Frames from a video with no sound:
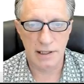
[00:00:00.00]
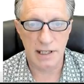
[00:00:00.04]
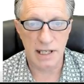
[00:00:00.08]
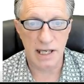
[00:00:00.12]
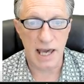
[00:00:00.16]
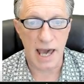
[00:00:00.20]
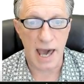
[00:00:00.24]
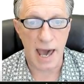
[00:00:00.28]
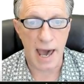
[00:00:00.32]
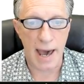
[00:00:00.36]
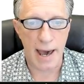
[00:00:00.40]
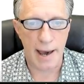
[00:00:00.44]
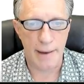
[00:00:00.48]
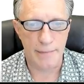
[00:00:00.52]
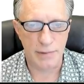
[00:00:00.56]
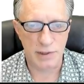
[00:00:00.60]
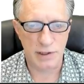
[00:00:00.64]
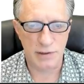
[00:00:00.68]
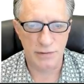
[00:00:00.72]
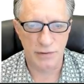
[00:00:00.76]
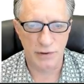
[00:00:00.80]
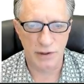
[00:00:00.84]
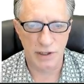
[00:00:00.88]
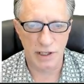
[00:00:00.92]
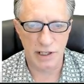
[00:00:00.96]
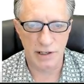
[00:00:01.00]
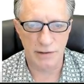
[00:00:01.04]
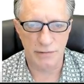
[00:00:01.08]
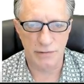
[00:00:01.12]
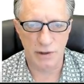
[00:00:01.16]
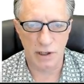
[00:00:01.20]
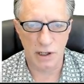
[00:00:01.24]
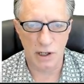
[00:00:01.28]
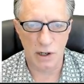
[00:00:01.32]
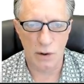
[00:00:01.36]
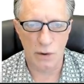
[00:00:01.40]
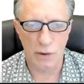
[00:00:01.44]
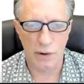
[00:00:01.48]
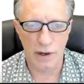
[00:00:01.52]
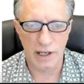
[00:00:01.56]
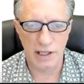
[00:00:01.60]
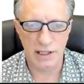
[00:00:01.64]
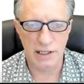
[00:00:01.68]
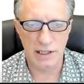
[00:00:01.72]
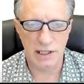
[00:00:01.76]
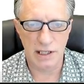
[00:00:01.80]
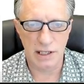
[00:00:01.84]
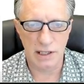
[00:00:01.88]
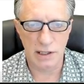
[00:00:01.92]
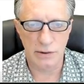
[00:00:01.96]
the apps for the different
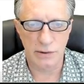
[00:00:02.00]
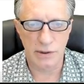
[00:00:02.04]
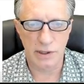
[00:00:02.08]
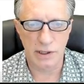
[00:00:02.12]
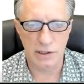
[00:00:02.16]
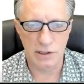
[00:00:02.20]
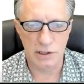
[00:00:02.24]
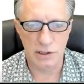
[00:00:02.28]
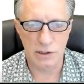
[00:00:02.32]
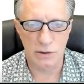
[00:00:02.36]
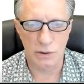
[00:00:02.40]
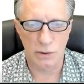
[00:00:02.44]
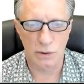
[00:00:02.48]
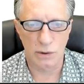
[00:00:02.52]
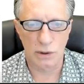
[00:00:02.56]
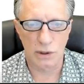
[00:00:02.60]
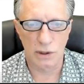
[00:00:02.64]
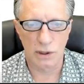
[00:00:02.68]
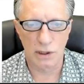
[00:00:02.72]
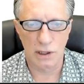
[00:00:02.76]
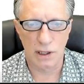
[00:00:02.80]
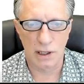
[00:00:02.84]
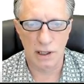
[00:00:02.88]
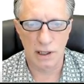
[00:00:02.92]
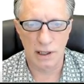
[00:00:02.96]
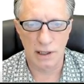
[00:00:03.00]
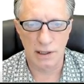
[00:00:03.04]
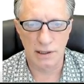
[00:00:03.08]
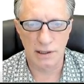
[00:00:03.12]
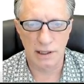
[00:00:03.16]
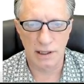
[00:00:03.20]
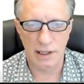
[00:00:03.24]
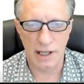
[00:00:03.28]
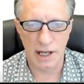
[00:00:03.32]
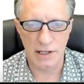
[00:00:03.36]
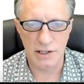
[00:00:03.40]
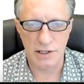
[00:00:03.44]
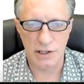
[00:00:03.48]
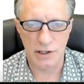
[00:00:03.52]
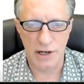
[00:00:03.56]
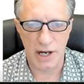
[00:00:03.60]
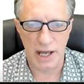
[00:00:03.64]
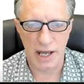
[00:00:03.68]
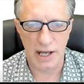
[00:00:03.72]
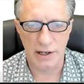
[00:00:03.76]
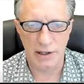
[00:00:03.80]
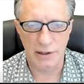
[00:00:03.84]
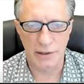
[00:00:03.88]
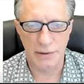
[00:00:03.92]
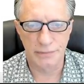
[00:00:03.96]
coins that you can store on the Ledger
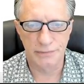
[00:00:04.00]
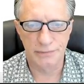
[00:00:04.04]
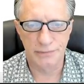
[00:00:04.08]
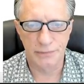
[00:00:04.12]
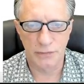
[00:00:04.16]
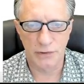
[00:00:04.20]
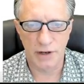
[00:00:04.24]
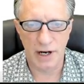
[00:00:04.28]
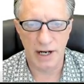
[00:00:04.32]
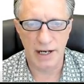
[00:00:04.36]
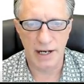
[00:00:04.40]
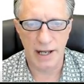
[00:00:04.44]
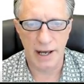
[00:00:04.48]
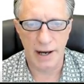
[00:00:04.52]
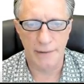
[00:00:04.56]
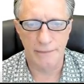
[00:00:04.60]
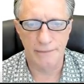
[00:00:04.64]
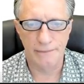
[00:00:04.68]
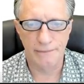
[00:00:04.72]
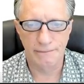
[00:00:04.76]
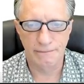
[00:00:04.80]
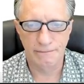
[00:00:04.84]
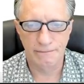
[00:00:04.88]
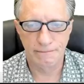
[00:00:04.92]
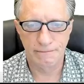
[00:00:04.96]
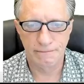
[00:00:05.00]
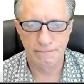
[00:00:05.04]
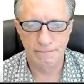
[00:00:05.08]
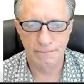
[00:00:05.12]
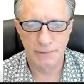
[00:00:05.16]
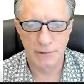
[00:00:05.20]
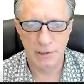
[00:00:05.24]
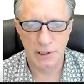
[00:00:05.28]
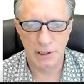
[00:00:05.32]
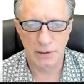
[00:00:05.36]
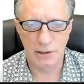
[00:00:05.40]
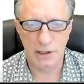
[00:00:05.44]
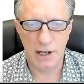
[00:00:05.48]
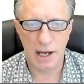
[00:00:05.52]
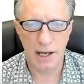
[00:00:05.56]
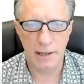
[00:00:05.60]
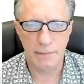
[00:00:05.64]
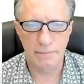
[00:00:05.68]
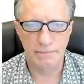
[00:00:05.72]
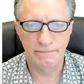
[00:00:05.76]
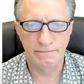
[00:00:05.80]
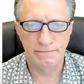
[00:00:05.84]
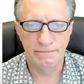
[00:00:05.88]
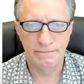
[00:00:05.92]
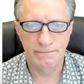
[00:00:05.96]
Nano right now. Okay.
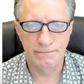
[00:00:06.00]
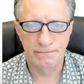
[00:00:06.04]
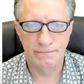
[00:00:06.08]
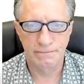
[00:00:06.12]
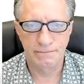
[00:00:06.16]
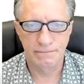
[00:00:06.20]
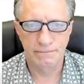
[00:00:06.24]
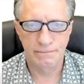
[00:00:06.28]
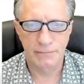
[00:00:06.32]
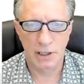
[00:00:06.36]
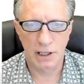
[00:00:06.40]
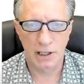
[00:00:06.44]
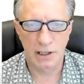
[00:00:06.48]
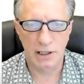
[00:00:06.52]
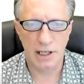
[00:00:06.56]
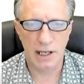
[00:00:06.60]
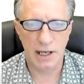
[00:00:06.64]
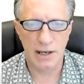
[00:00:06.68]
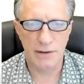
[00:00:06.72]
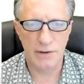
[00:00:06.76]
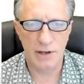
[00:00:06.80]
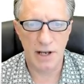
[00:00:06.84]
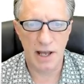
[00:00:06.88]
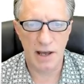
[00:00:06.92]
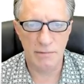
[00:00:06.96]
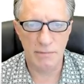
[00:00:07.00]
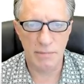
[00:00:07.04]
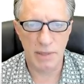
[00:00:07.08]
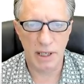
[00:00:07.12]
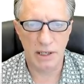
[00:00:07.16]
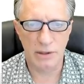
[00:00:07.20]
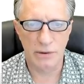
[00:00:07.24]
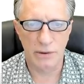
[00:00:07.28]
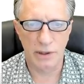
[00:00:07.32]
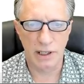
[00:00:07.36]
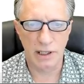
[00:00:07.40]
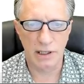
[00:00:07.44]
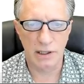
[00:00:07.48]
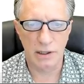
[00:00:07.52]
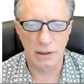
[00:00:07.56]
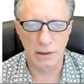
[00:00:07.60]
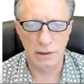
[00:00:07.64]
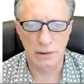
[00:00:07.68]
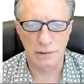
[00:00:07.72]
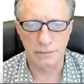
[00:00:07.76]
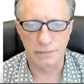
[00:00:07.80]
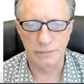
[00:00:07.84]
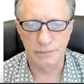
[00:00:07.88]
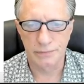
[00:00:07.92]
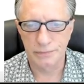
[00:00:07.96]
Well, they even have Bitcoin
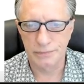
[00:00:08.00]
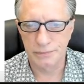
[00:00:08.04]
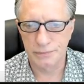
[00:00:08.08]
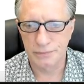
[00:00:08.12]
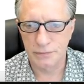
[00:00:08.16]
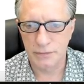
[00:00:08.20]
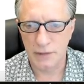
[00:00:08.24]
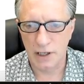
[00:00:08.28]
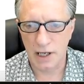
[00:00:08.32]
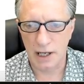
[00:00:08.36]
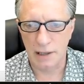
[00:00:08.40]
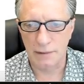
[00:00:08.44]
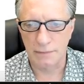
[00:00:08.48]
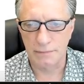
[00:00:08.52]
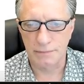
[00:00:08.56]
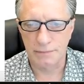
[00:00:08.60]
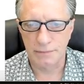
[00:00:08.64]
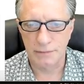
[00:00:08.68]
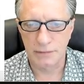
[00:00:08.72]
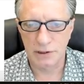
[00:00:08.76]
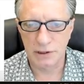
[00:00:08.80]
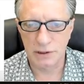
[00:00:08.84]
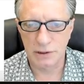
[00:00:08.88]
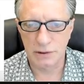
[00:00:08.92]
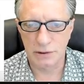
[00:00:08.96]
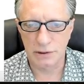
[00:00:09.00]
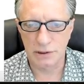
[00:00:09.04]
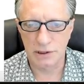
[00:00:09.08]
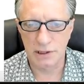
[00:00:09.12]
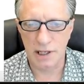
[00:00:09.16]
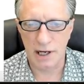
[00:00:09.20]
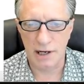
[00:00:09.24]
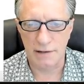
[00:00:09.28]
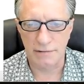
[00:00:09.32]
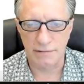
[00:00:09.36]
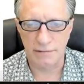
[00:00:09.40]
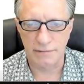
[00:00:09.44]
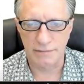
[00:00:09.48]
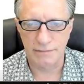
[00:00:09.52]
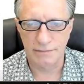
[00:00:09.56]
Gold. Yeah, it's cool stuff.